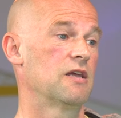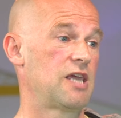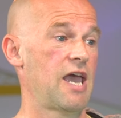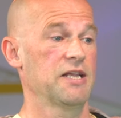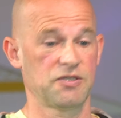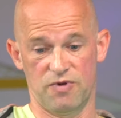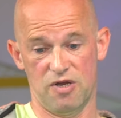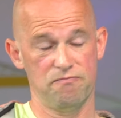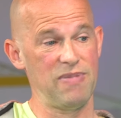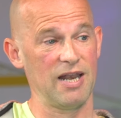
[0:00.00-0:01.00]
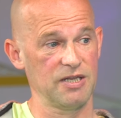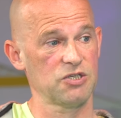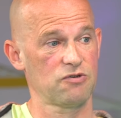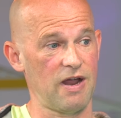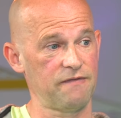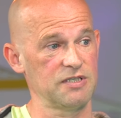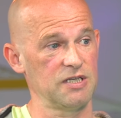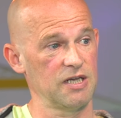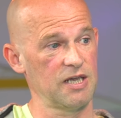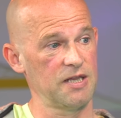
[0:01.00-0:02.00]
gets when you balance
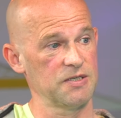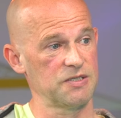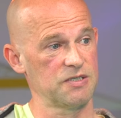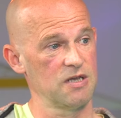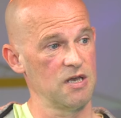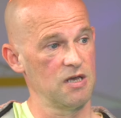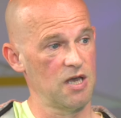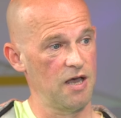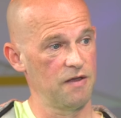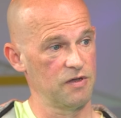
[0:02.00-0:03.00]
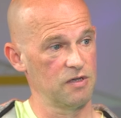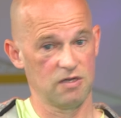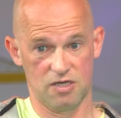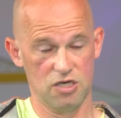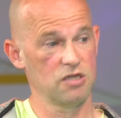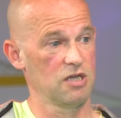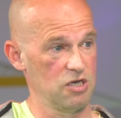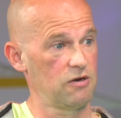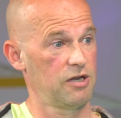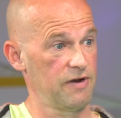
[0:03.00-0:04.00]
gravity against the size of the mass,
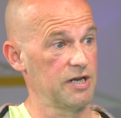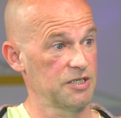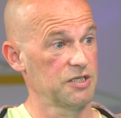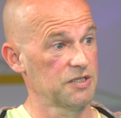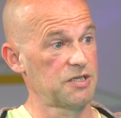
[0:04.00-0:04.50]
the nuclear energy.